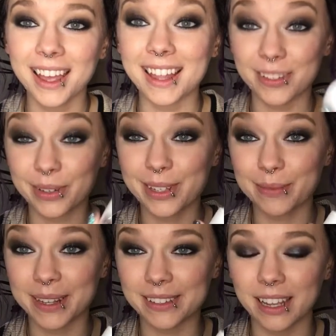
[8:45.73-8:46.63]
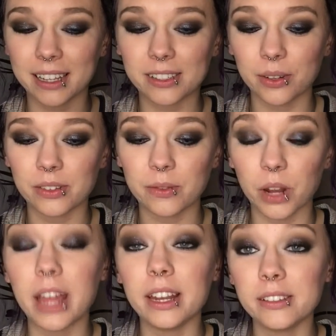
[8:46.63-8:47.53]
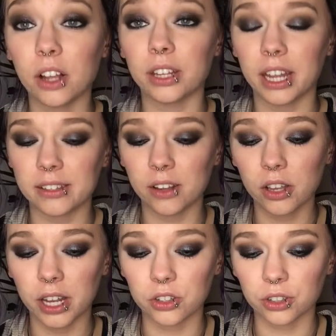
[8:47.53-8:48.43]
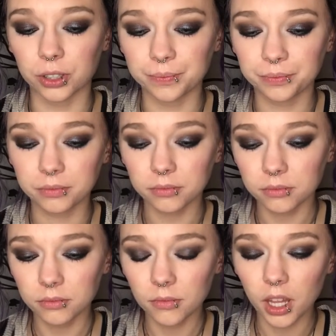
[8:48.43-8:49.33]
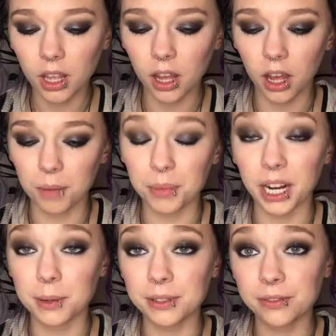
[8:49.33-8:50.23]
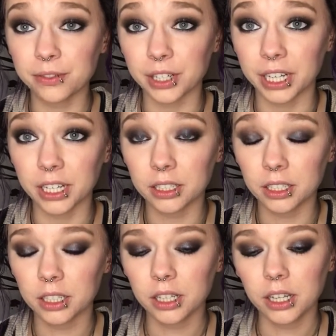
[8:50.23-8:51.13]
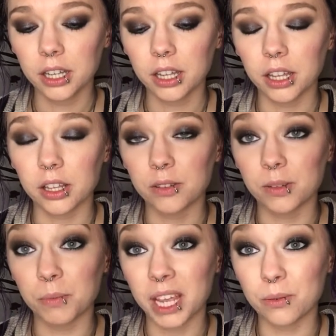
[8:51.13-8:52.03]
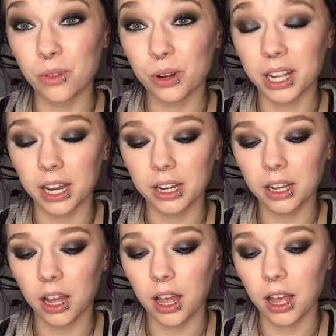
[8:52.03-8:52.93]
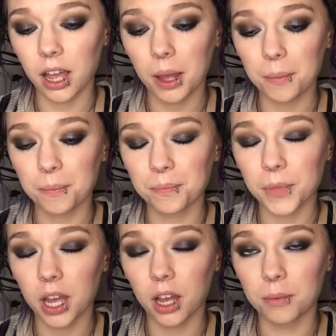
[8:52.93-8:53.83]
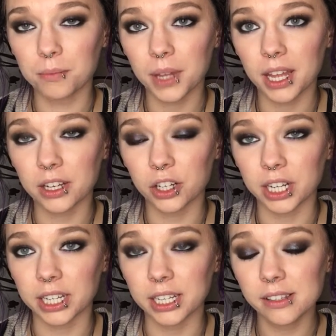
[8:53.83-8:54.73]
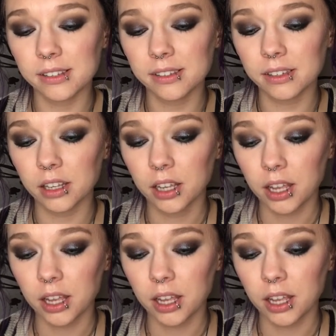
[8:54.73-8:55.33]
That's what it smells like. So it's, it is all, it's all natural, um, paraben free. It's made with organic um, ingredients.